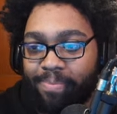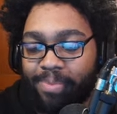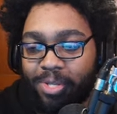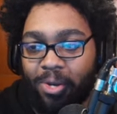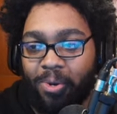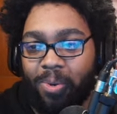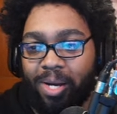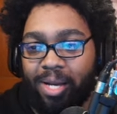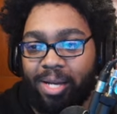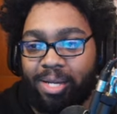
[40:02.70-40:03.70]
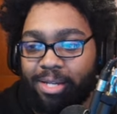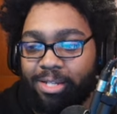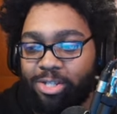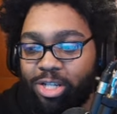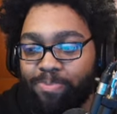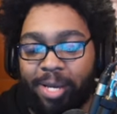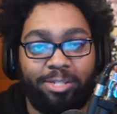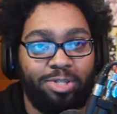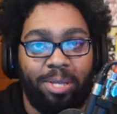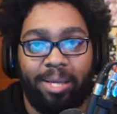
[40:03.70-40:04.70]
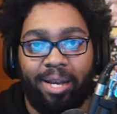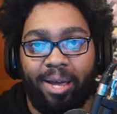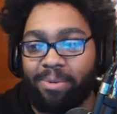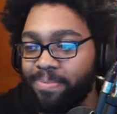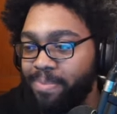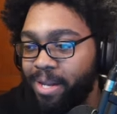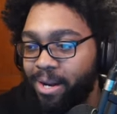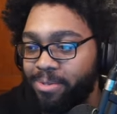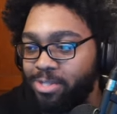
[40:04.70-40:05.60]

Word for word: So, she's big chillin' now, you know?